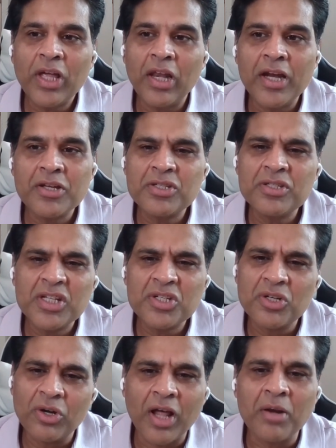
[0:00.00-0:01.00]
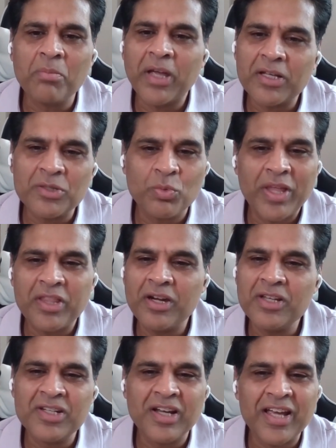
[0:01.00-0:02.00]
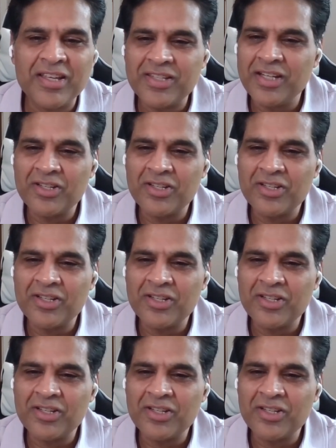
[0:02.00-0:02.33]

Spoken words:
okay, let's just run because weather is nice.